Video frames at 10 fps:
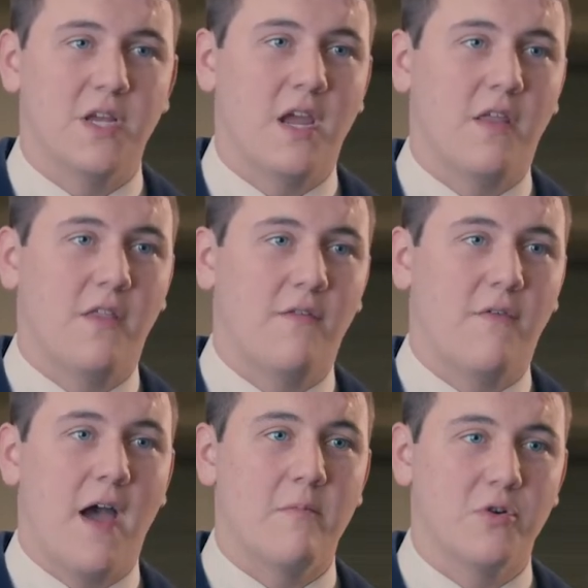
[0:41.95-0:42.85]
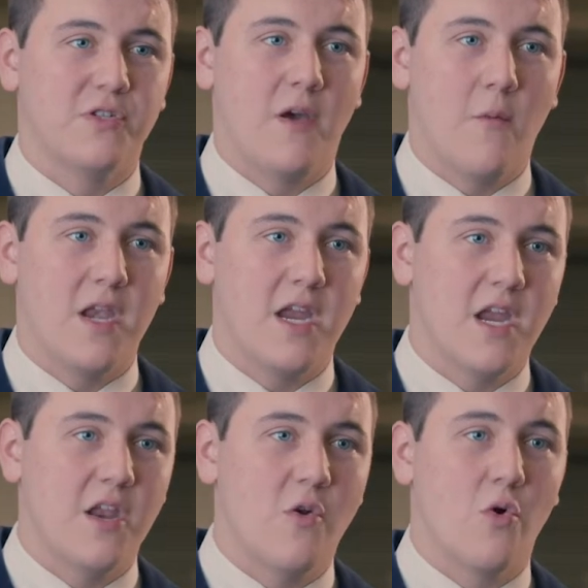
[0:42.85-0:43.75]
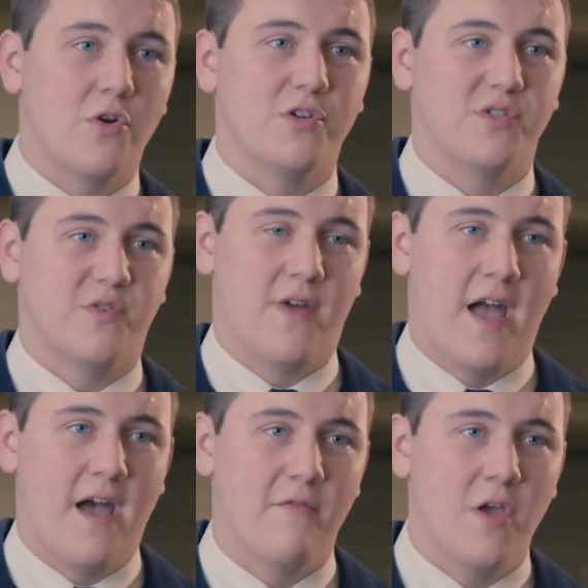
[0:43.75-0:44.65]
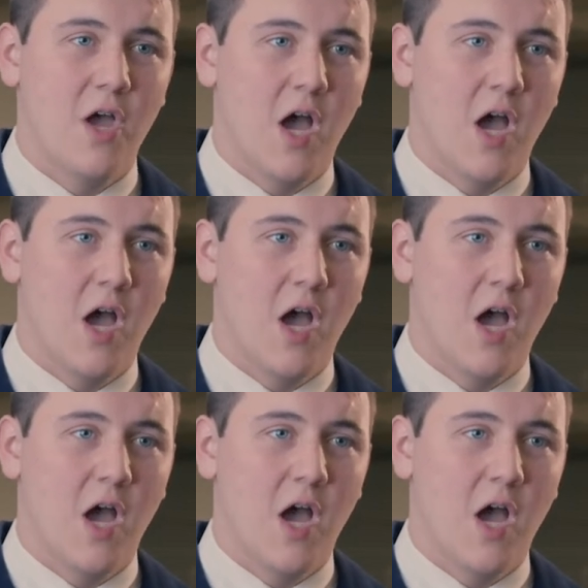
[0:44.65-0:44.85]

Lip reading: and the fibers that we need in order to survive.